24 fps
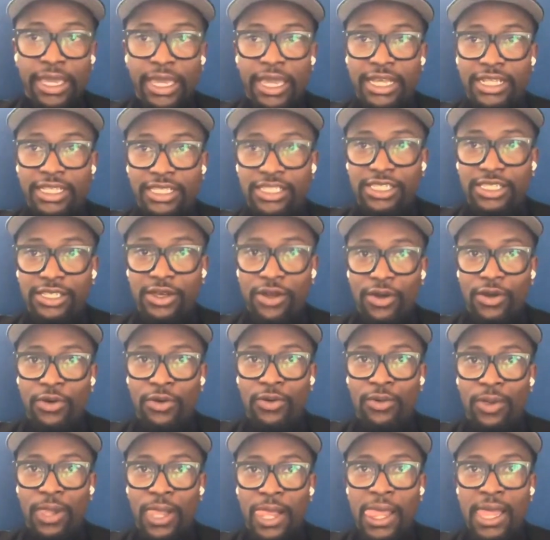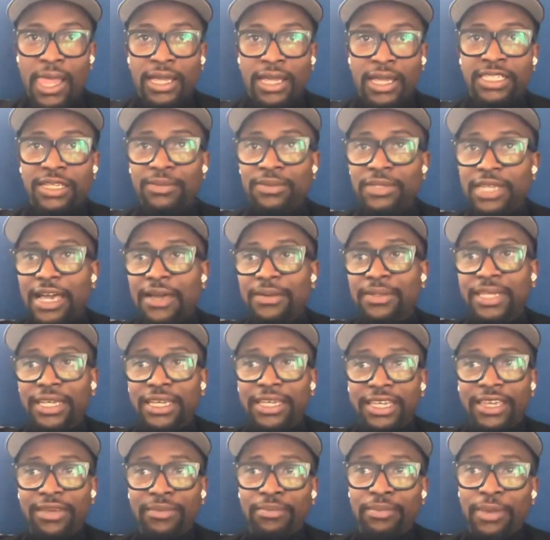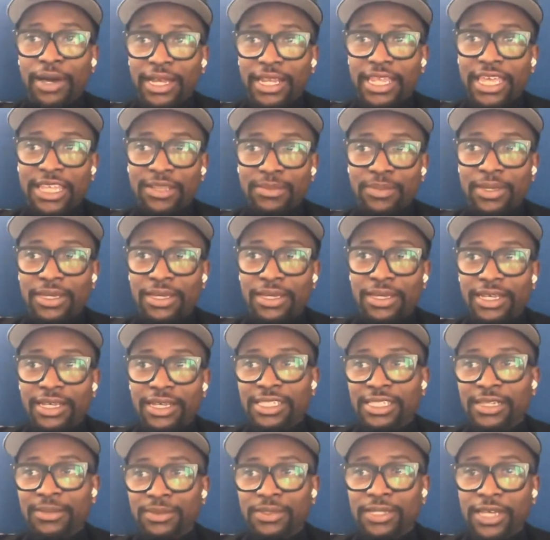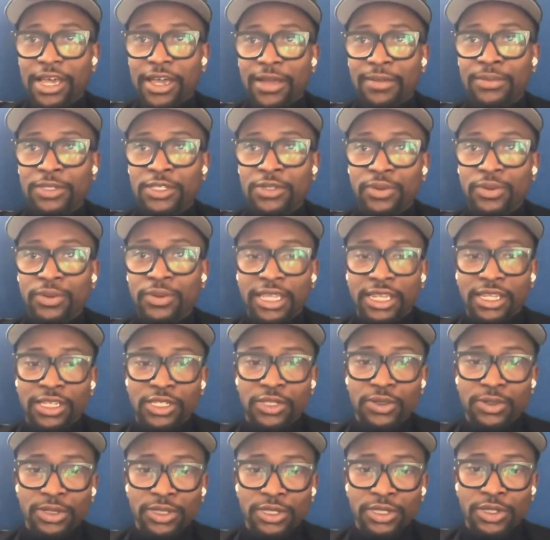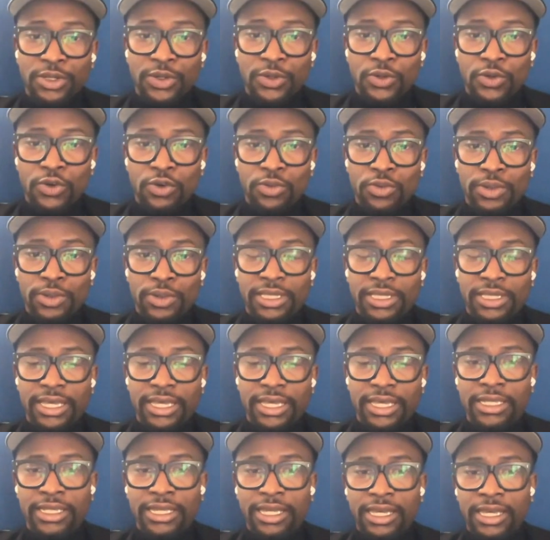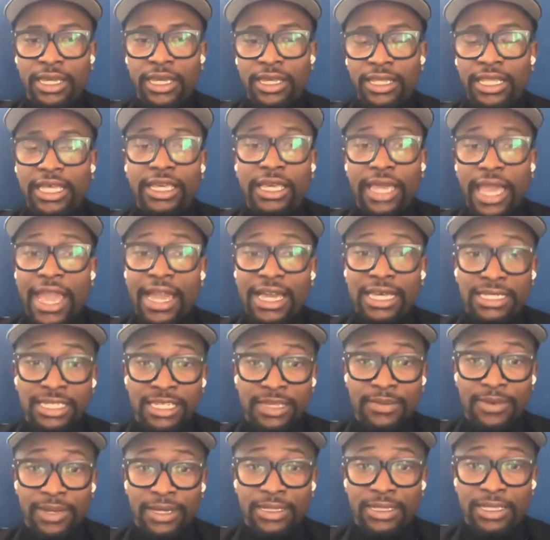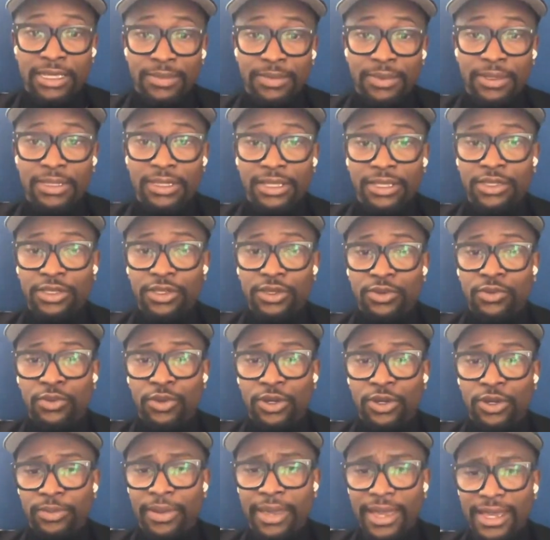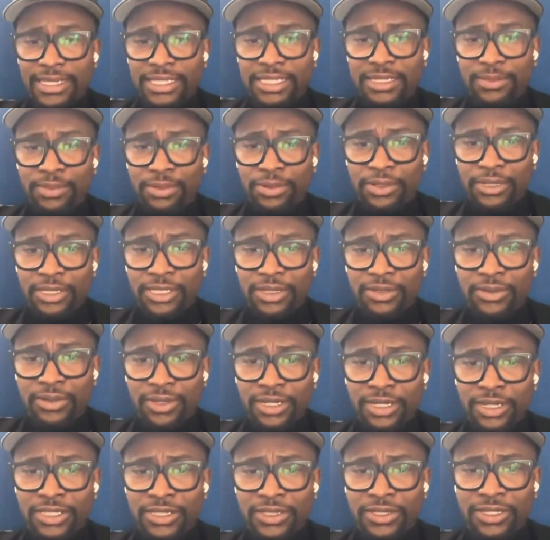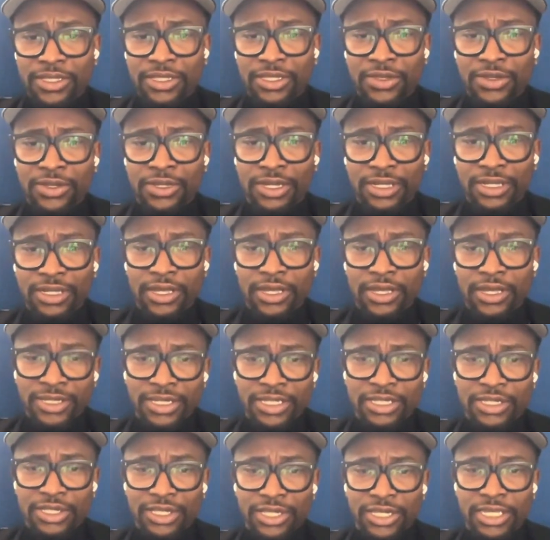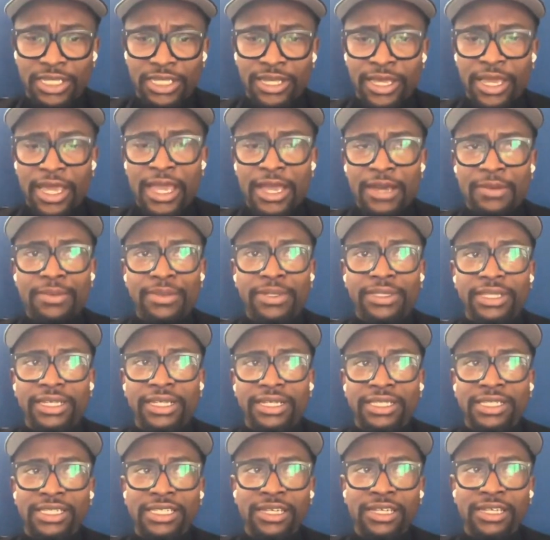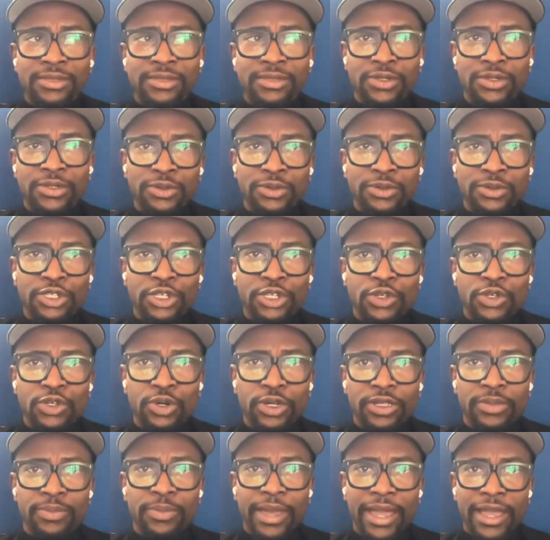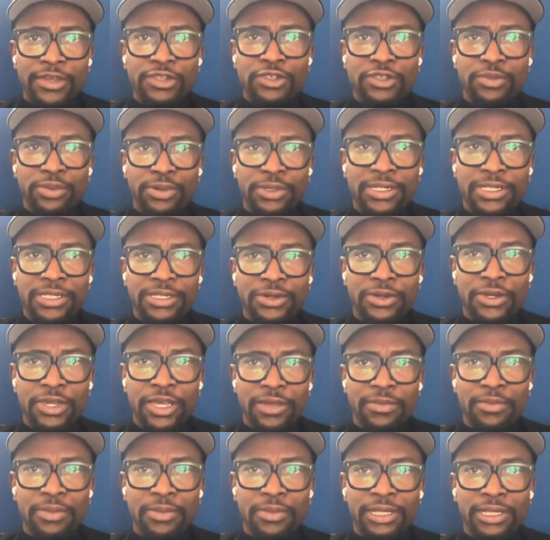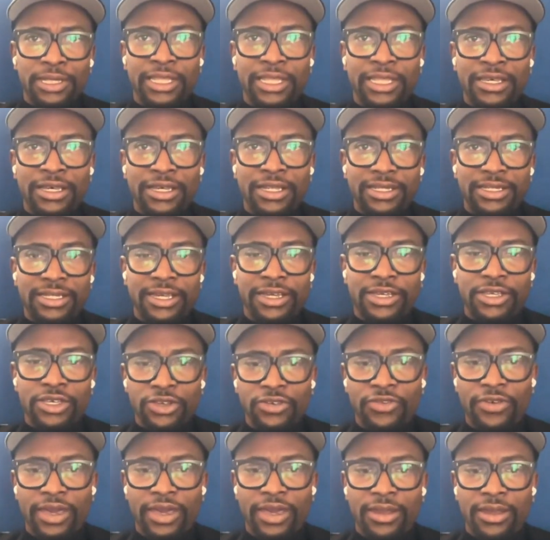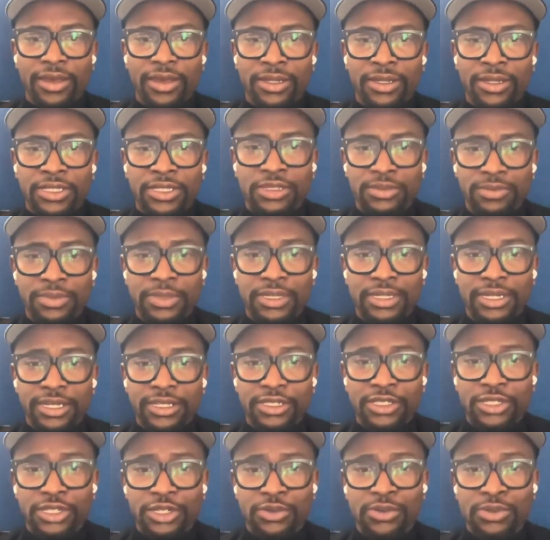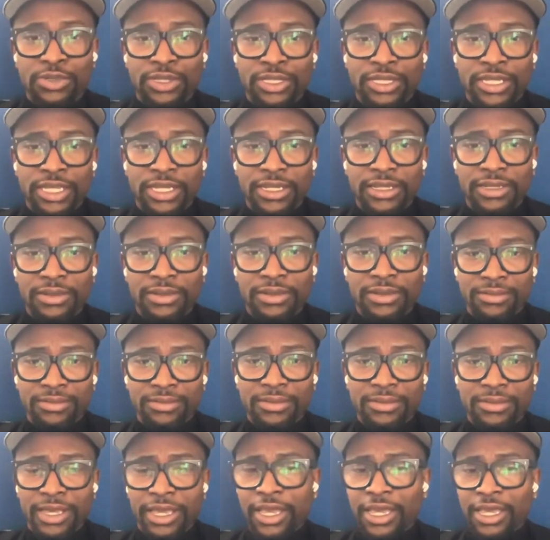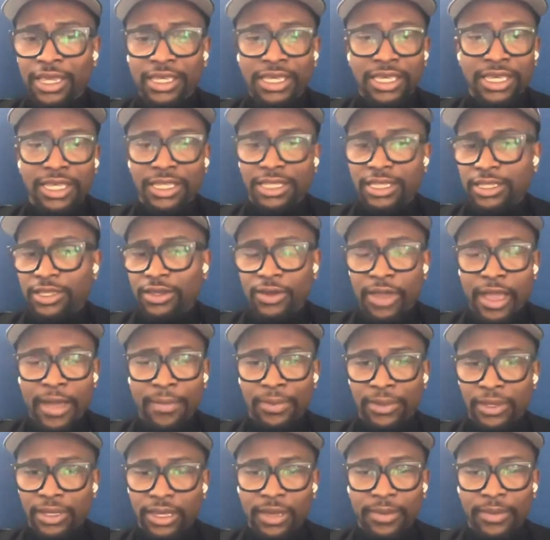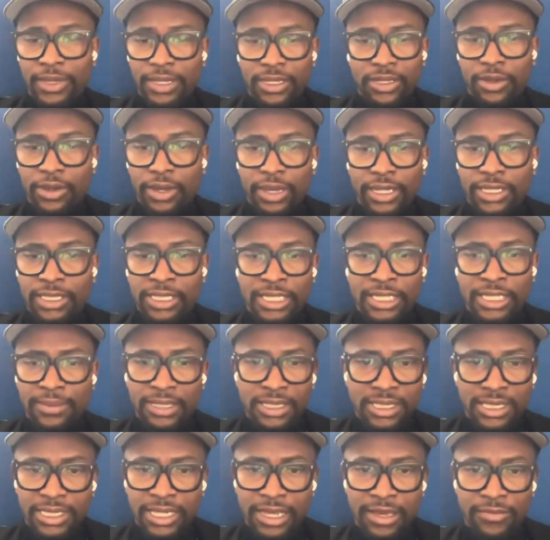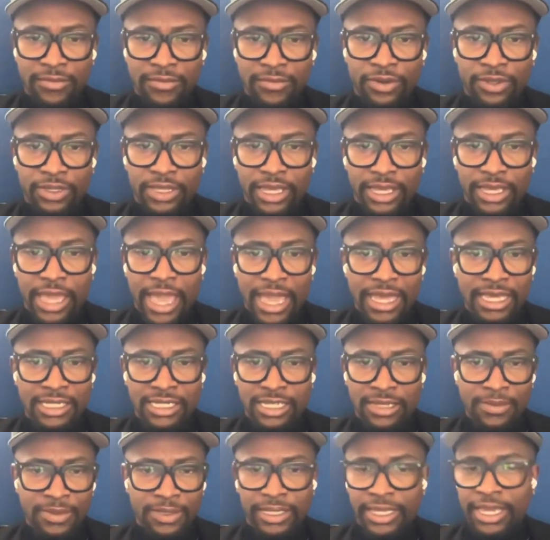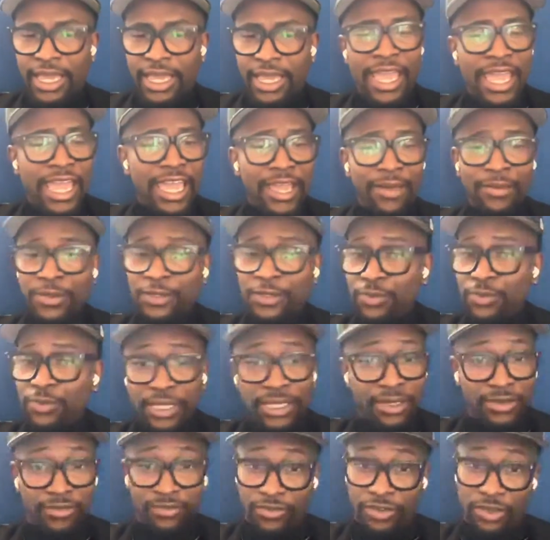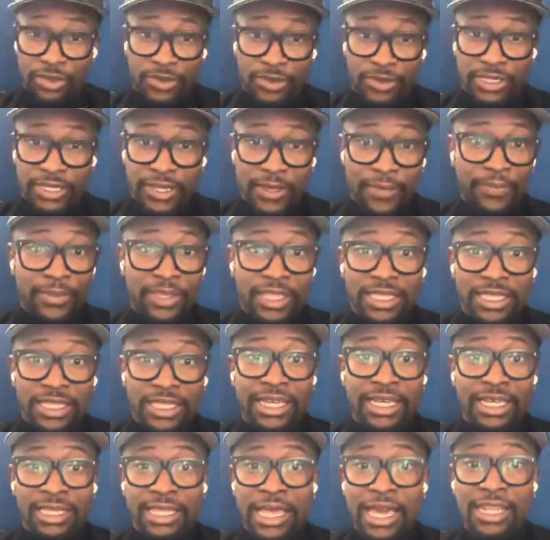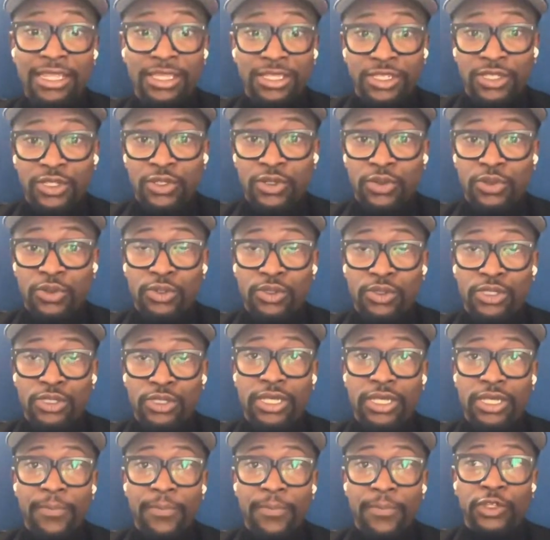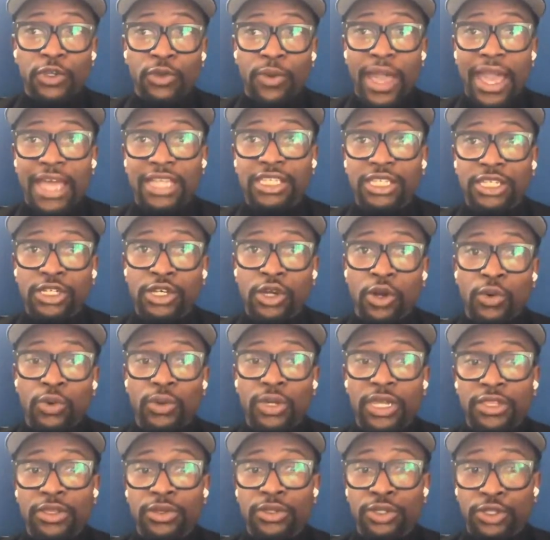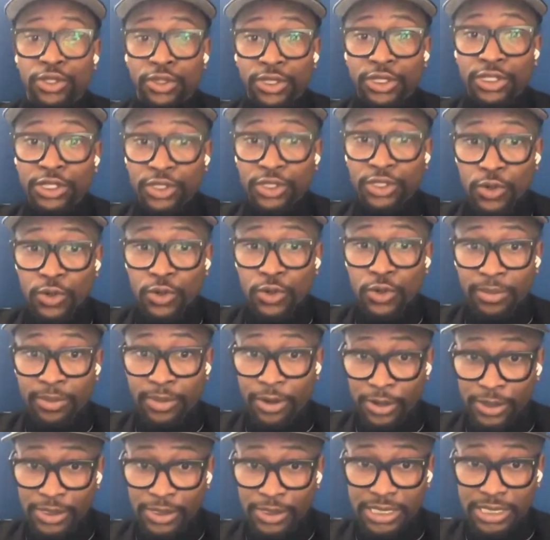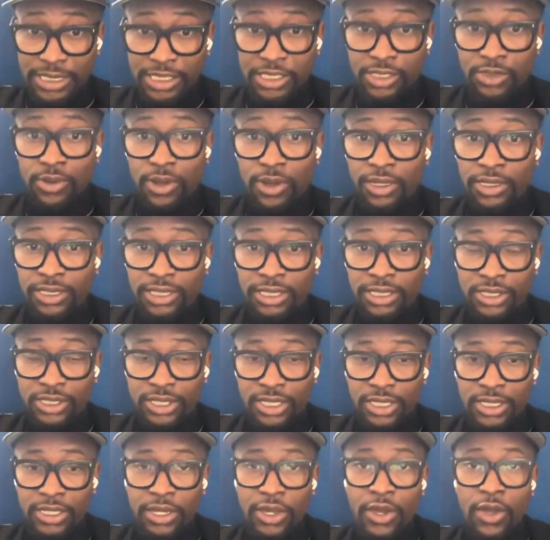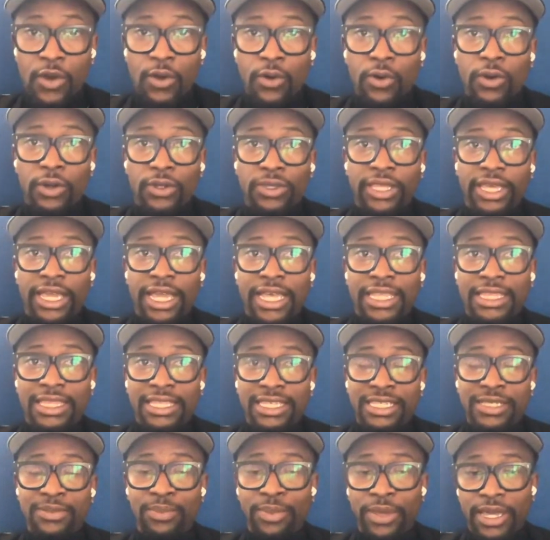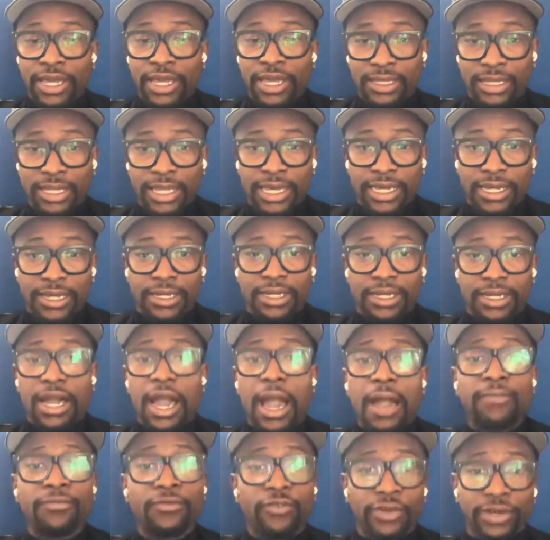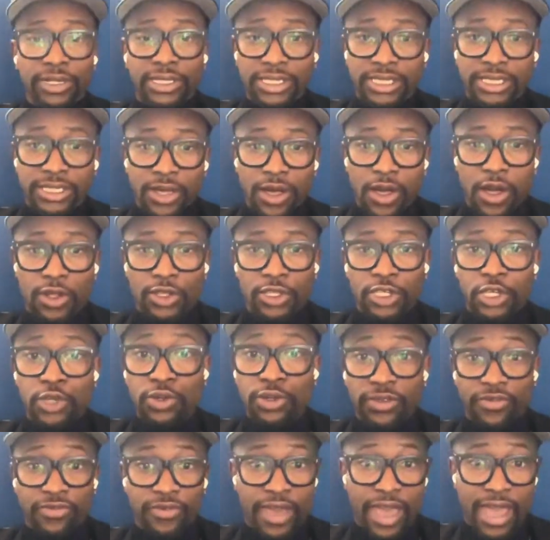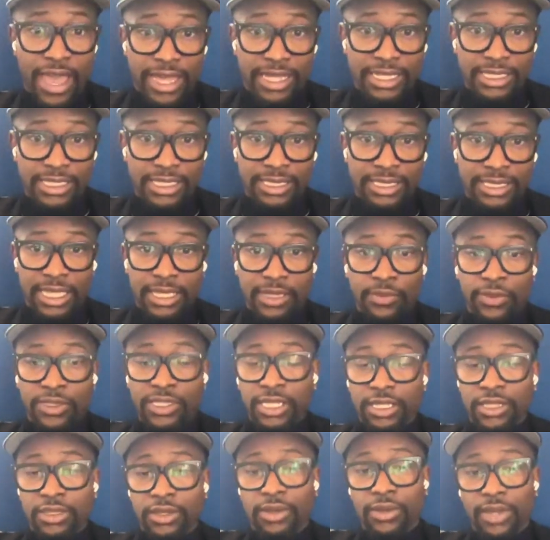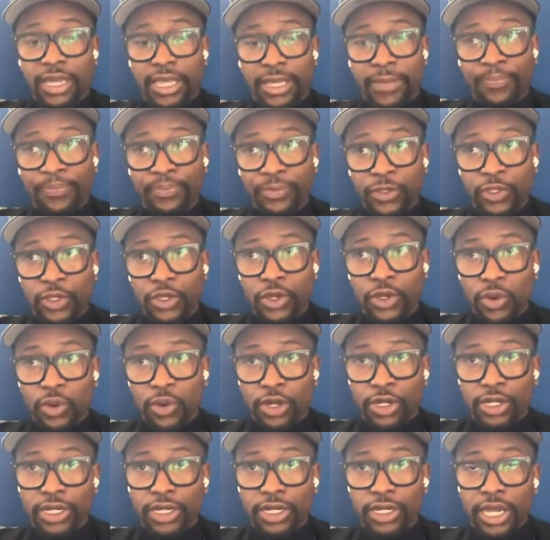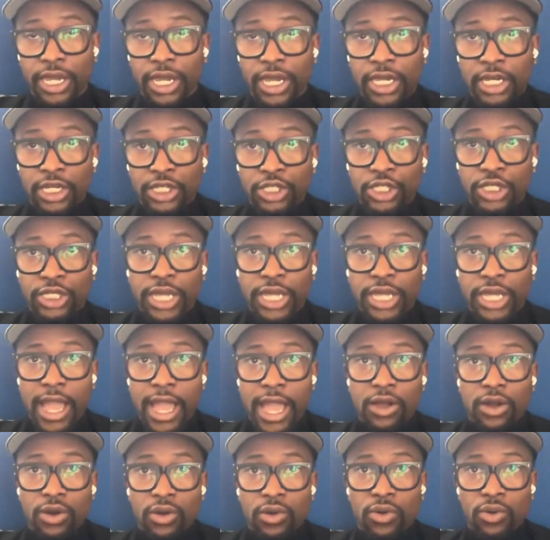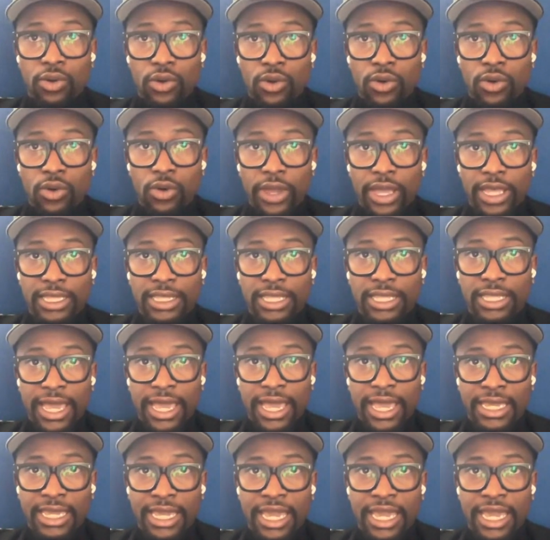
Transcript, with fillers: And so sometimes I can get muddy because sometimes you would get into a school, but then like academically, but then you wouldn't pass the pre-screen, so then you couldn't audition. But then some schools you would pass the pre-screen, but then they couldn't tell you you've had an audition because you didn't get your applic- I mean your acceptance yet for like academically. It was really confusing. And then like a lot of the schools you had to go either to the school in person to audition or they had this big like conference called Unifieds that was either in New York, Chicago, or LA.